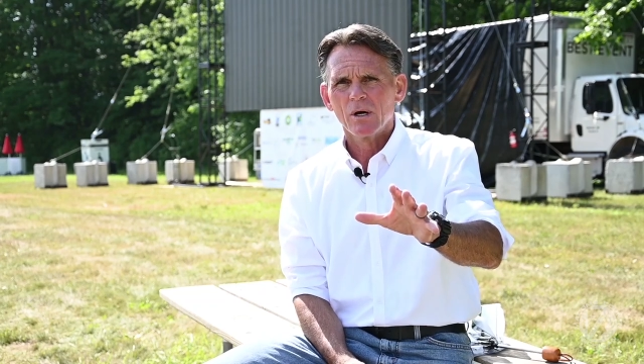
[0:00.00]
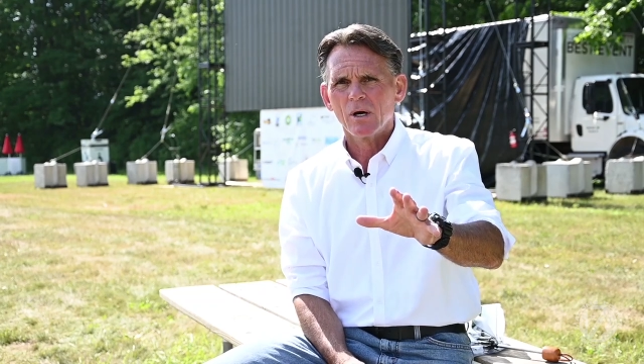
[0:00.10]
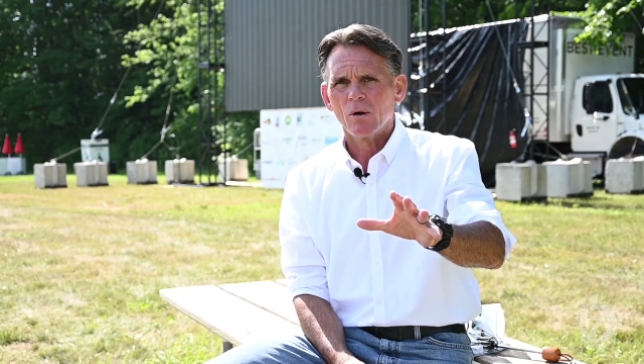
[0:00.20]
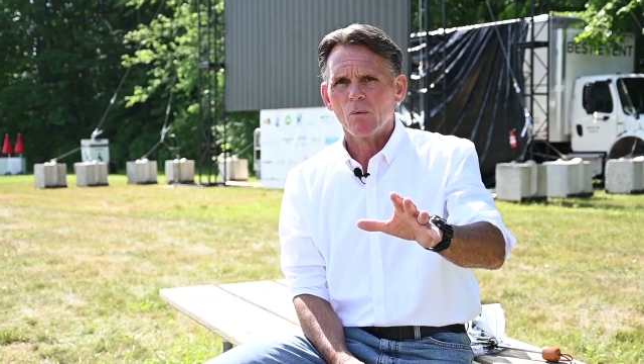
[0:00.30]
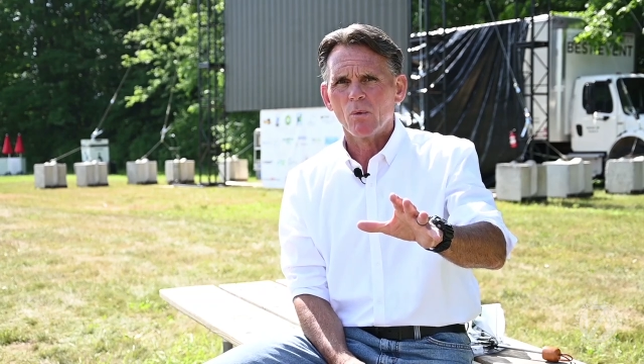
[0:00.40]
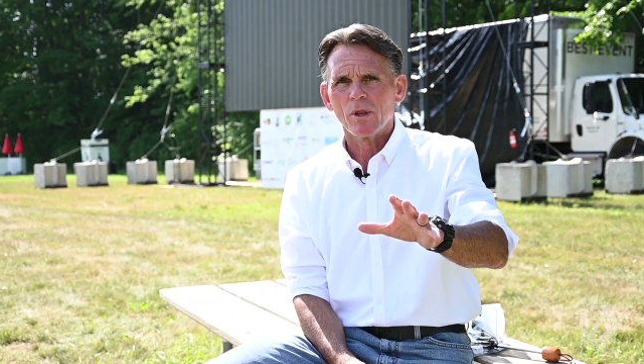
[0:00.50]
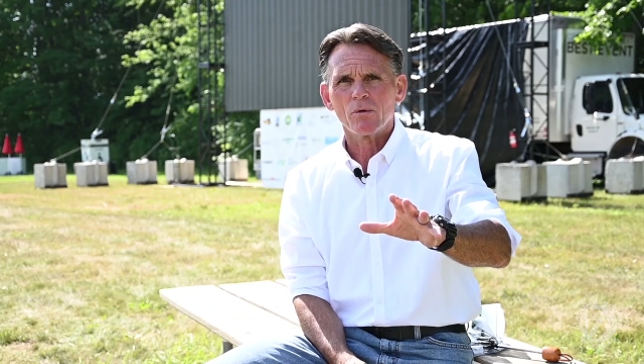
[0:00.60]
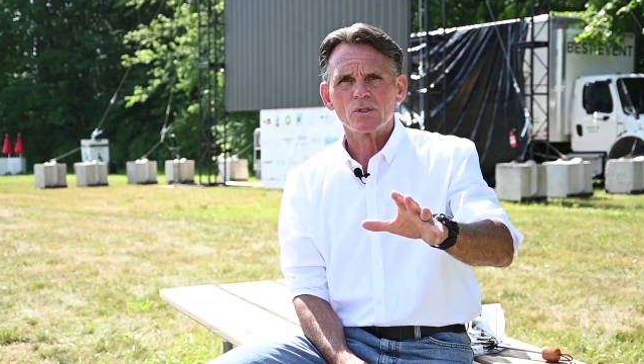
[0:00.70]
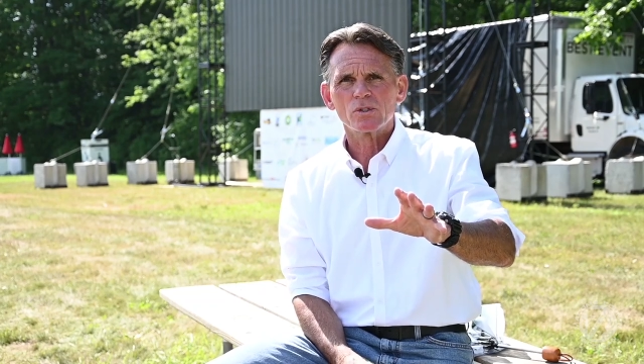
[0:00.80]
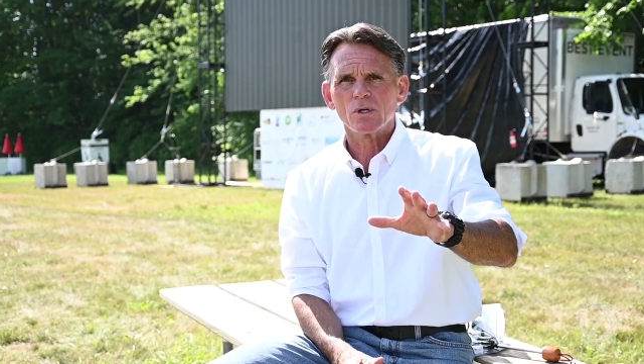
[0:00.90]
Uh,
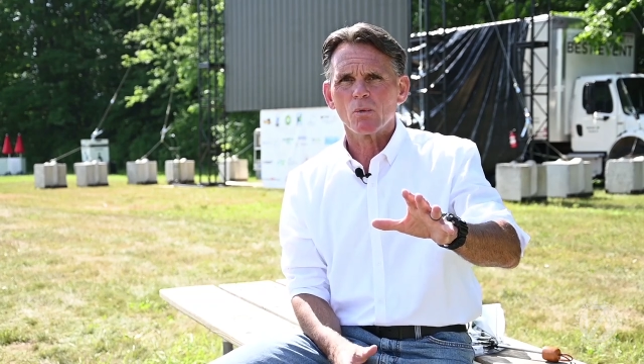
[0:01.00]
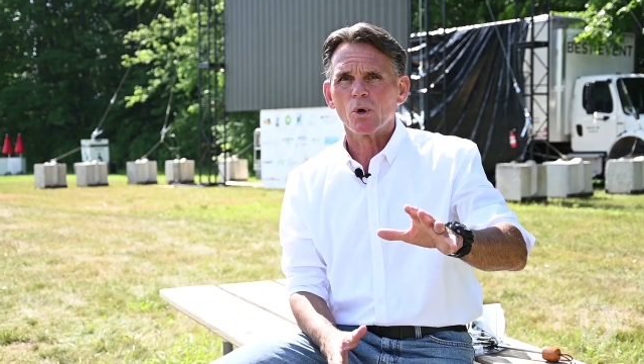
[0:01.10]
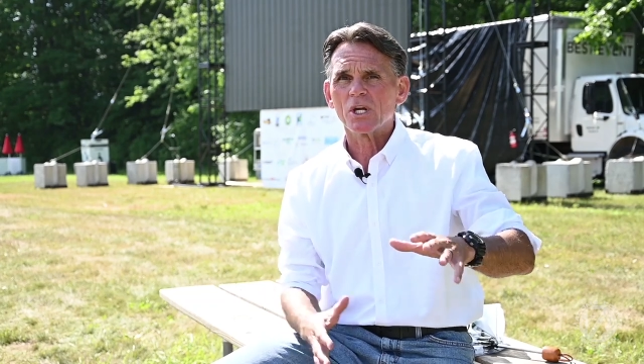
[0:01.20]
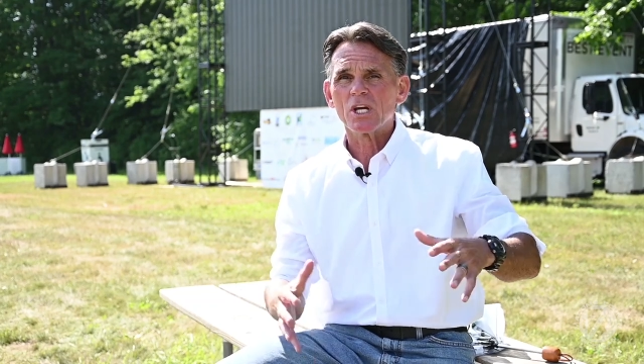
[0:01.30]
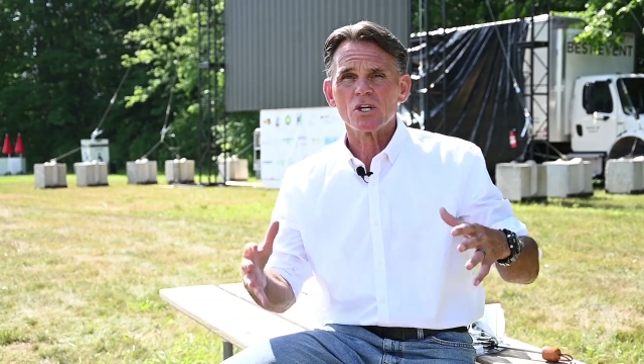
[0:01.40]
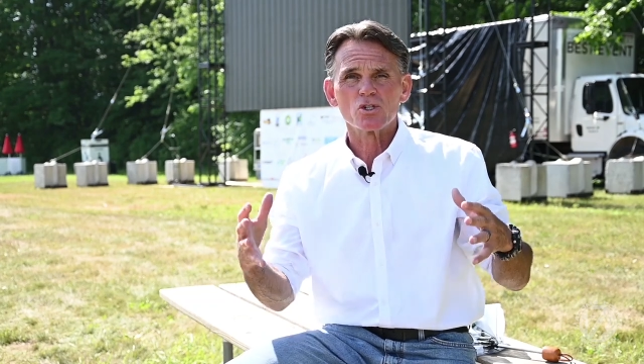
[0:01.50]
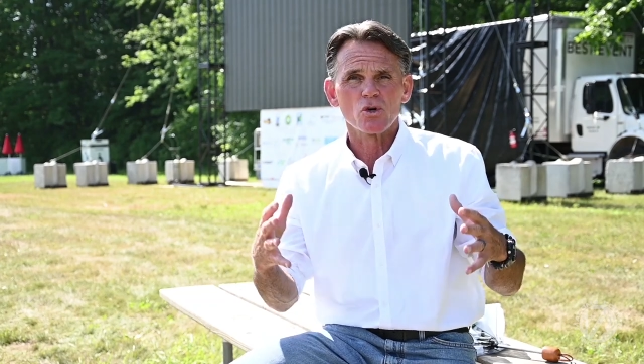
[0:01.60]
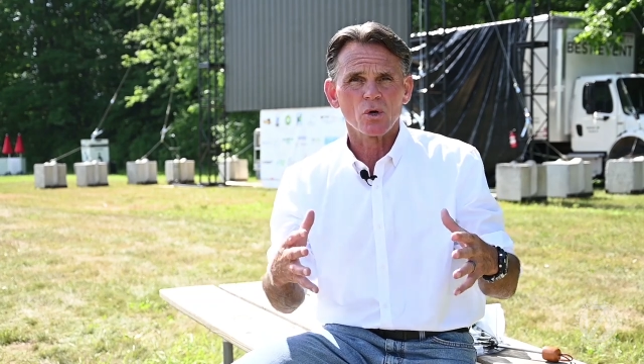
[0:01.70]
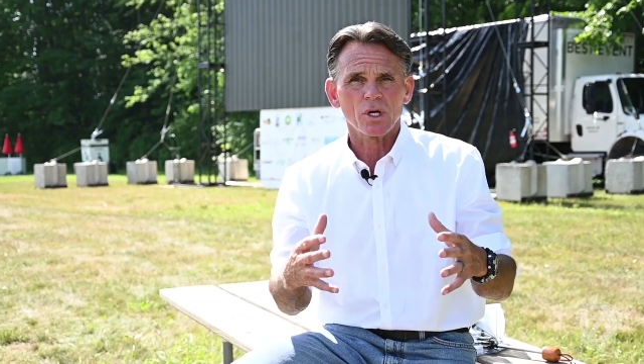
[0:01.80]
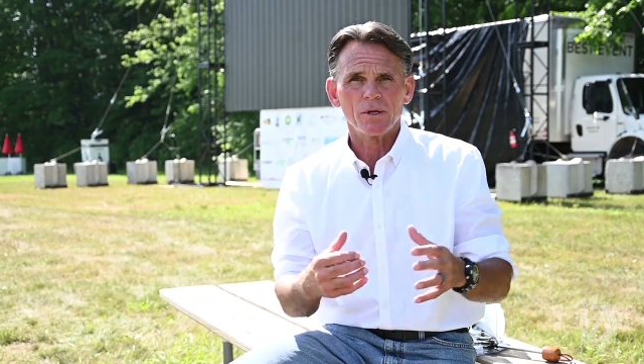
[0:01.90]
whether it's uh, working
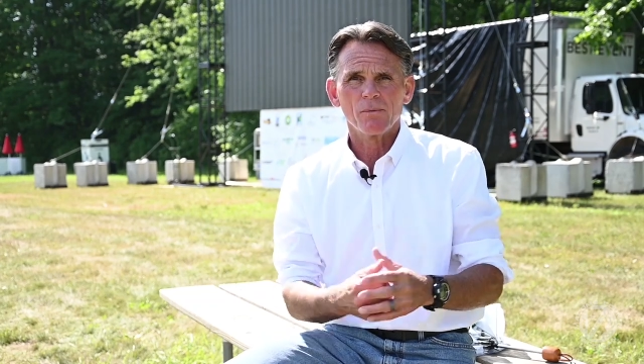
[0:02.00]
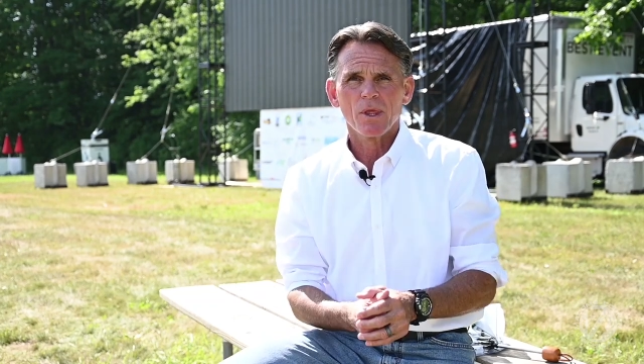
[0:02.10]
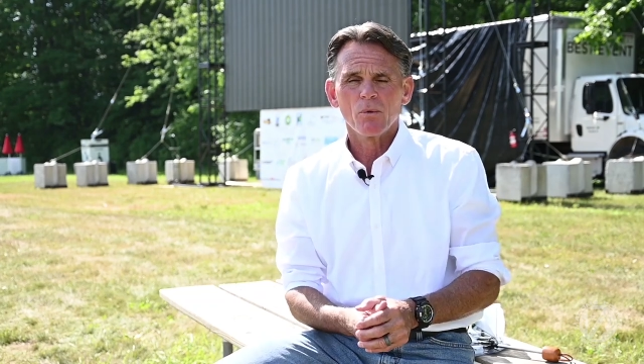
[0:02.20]
internally